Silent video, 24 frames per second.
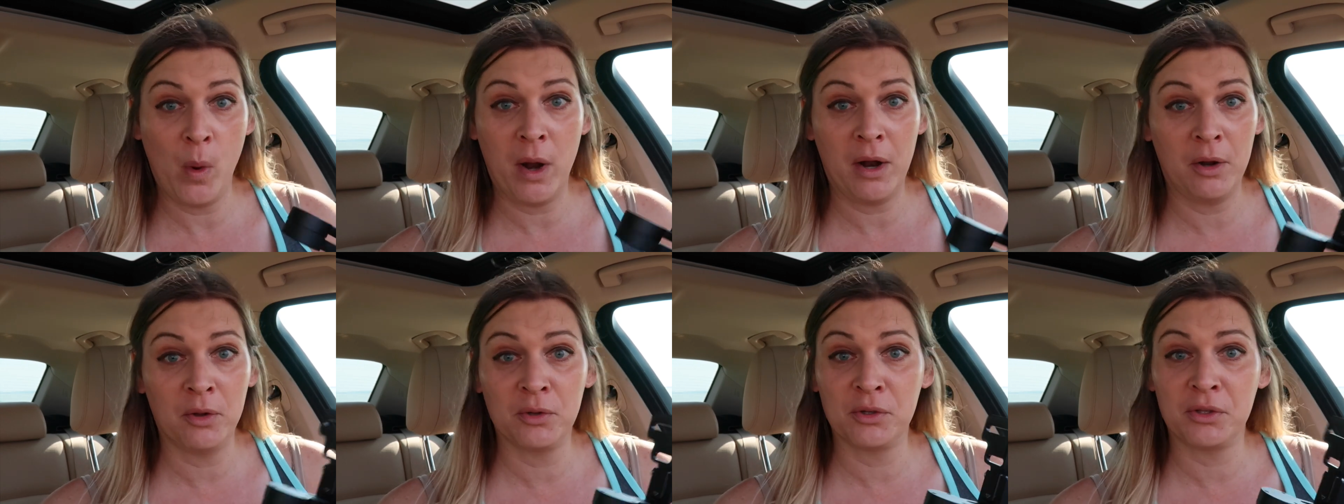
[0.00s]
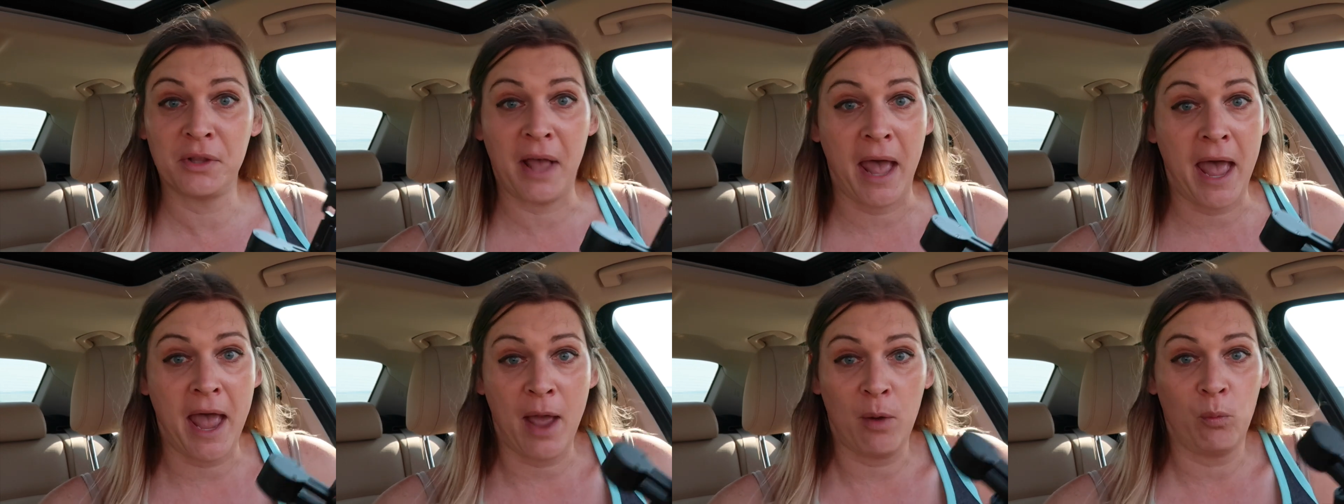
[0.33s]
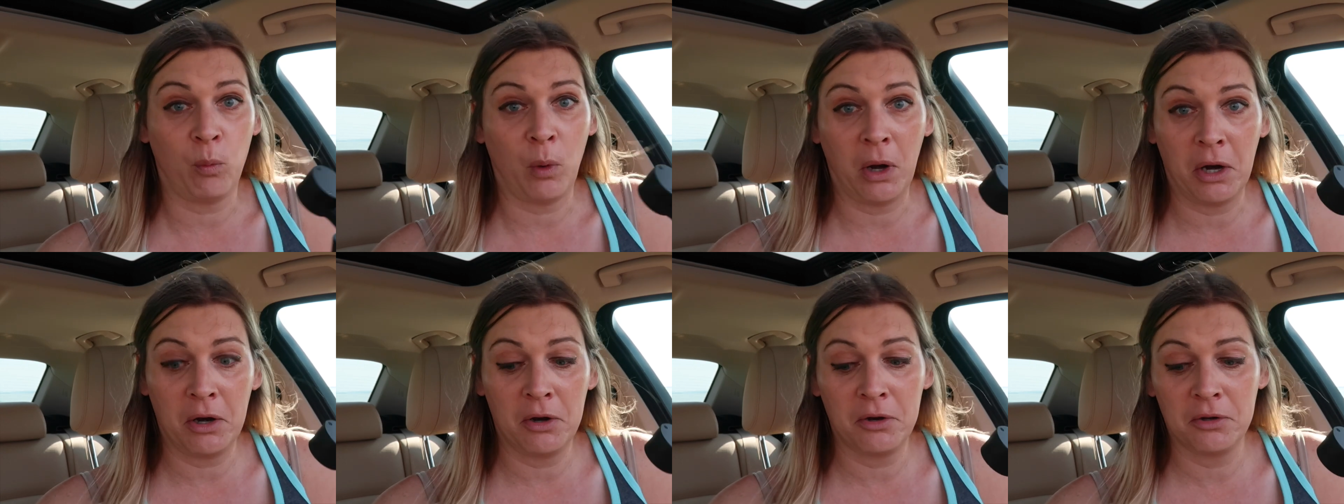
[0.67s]
Where's that?
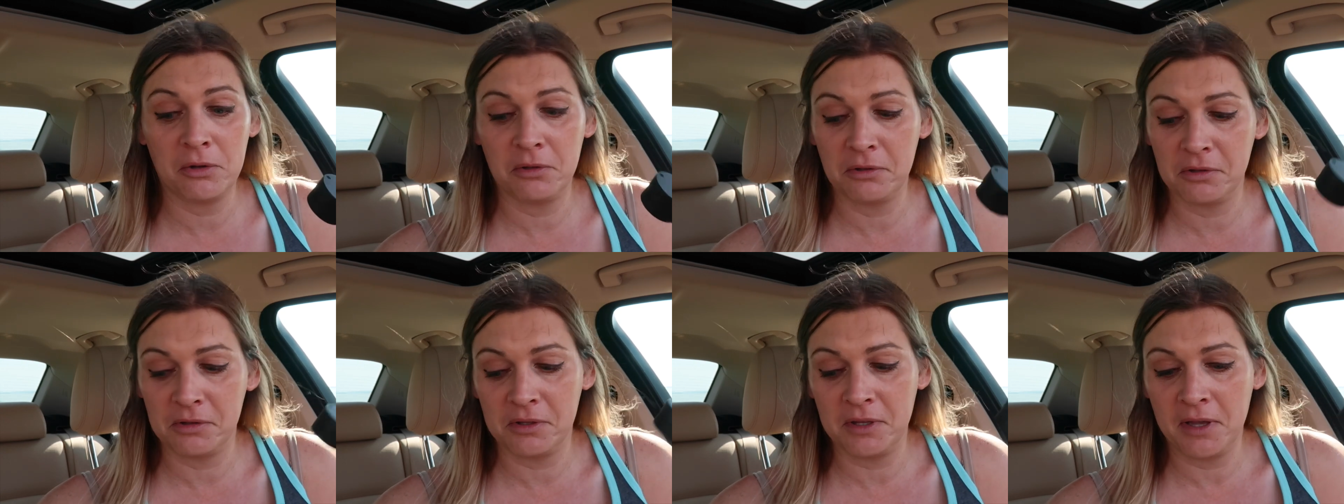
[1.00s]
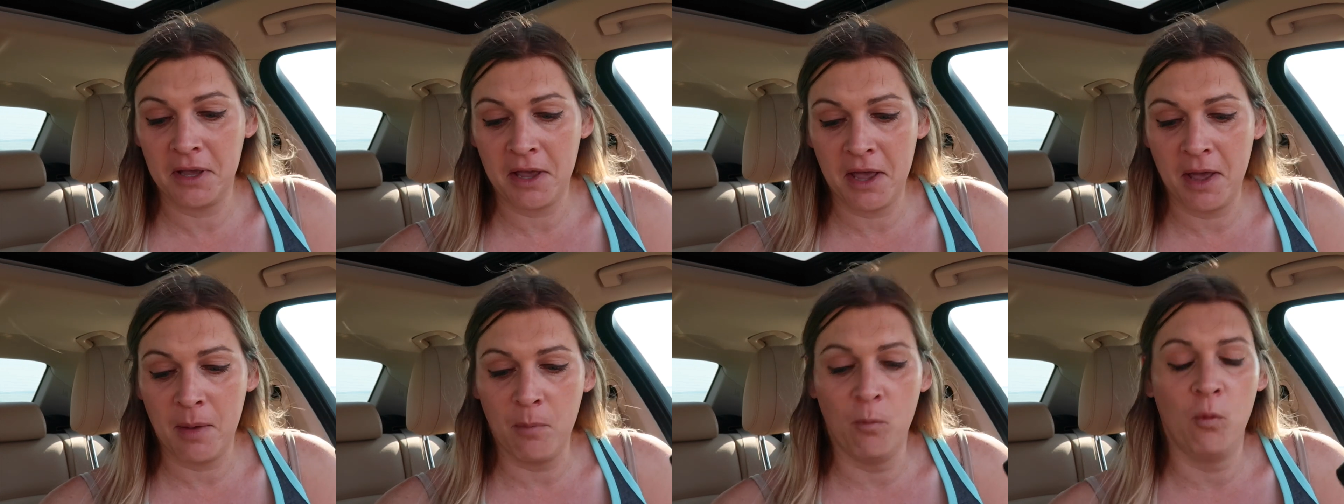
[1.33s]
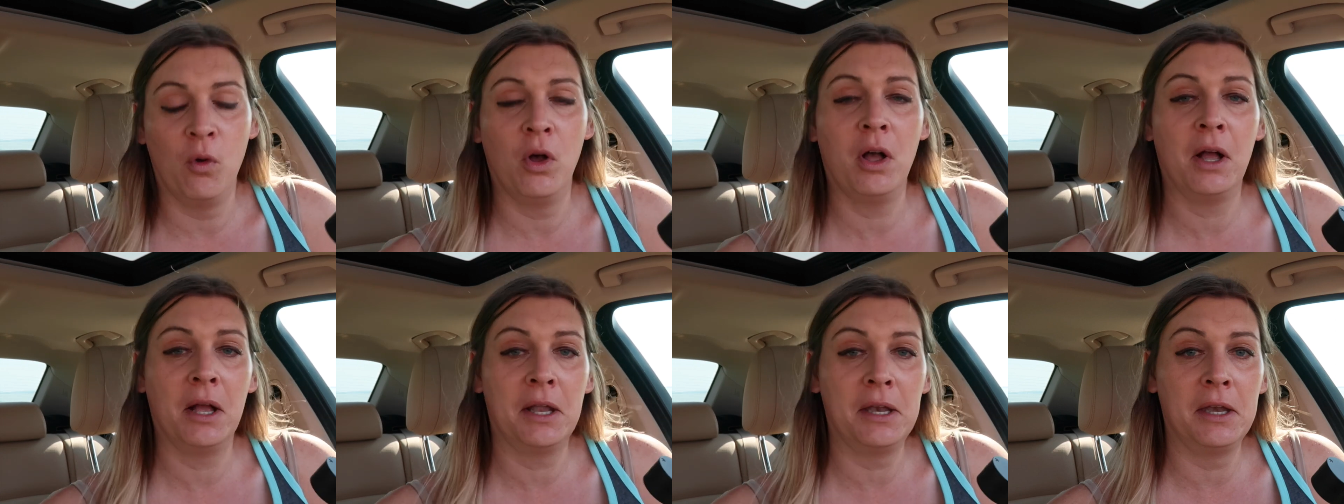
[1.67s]
Where's the
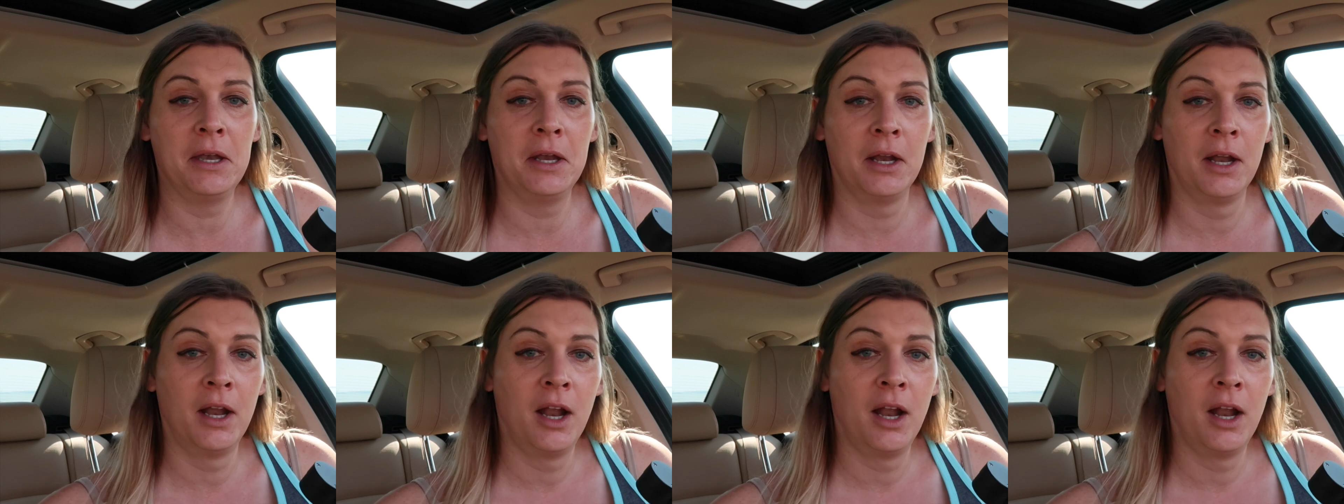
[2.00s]
M1?